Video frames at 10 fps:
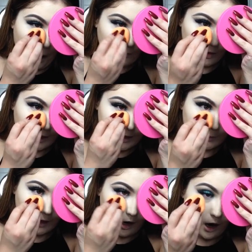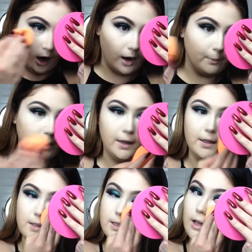I feel like it's been a hot minute
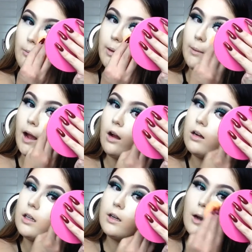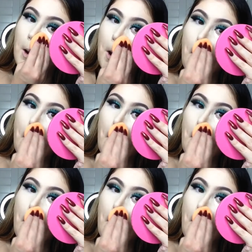since I've been back on here,